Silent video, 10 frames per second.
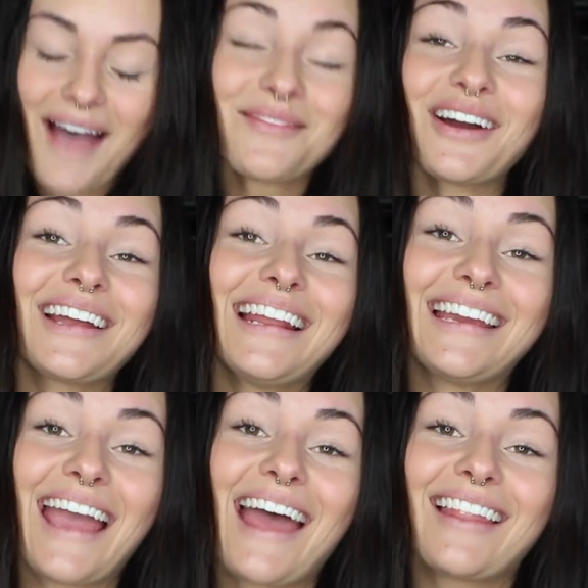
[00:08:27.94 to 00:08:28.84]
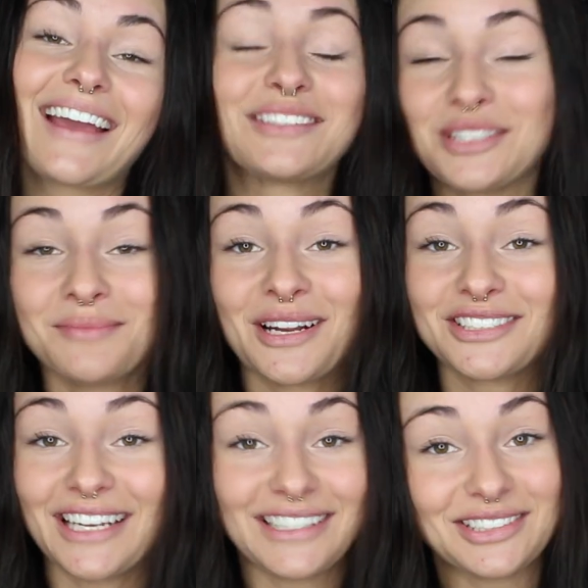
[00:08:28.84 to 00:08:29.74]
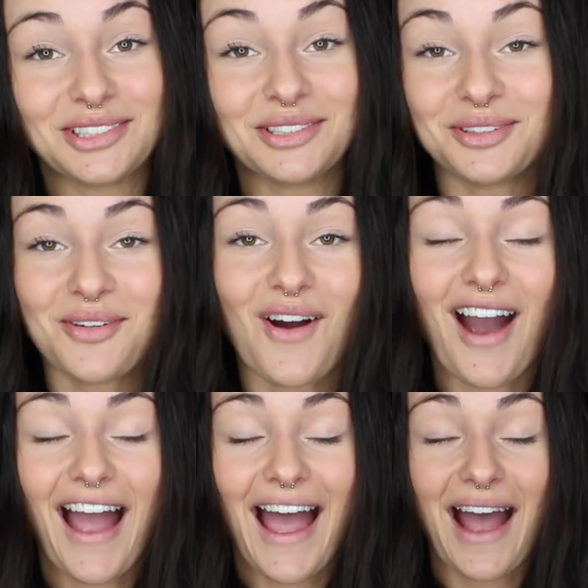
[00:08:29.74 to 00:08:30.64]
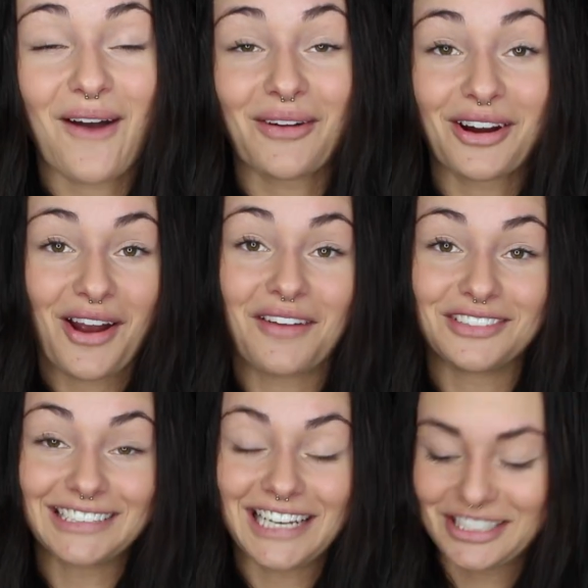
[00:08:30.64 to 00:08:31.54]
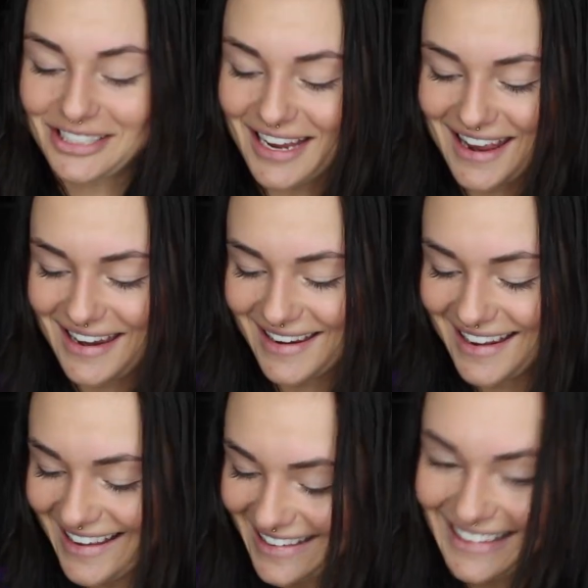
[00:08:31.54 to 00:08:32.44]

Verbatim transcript: I'm not gonna get like too much into our conversation.